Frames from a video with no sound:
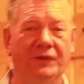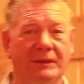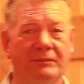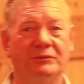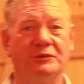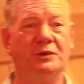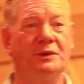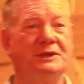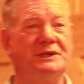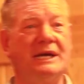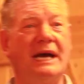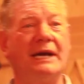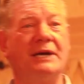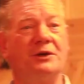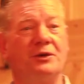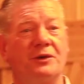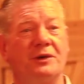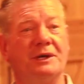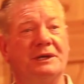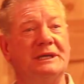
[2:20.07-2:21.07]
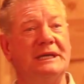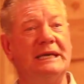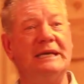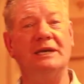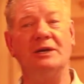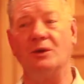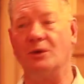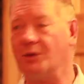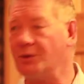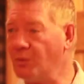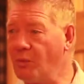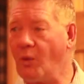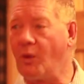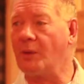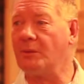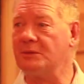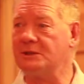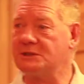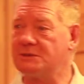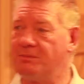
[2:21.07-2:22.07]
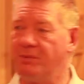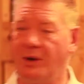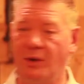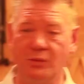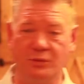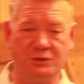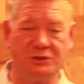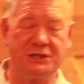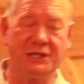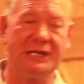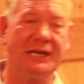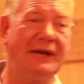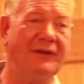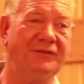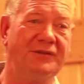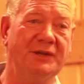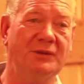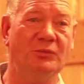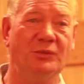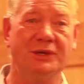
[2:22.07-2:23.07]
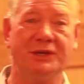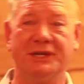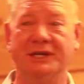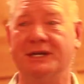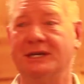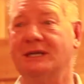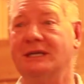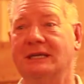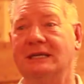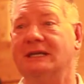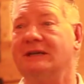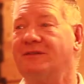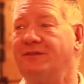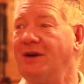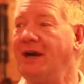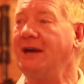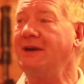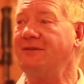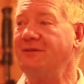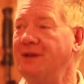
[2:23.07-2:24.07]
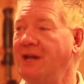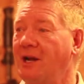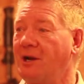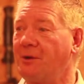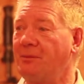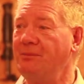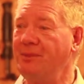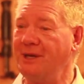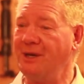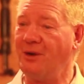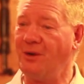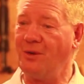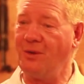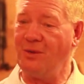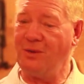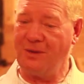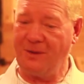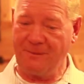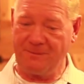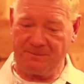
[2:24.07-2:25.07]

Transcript: him to a diner on the hill to warm his bones and left him with a $5 bill.